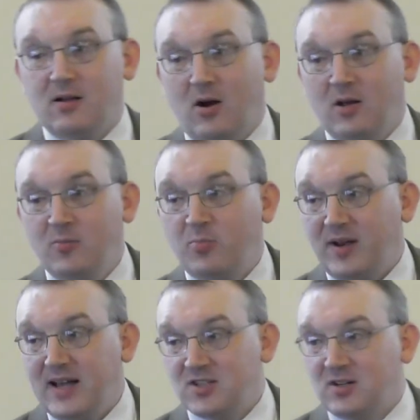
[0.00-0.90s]

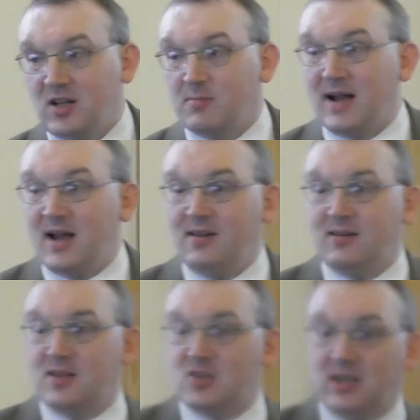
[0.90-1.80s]
unpleasant
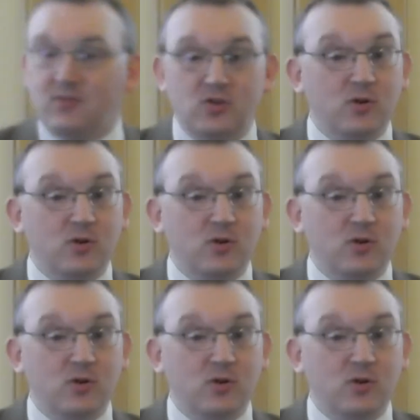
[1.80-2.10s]
command is given you,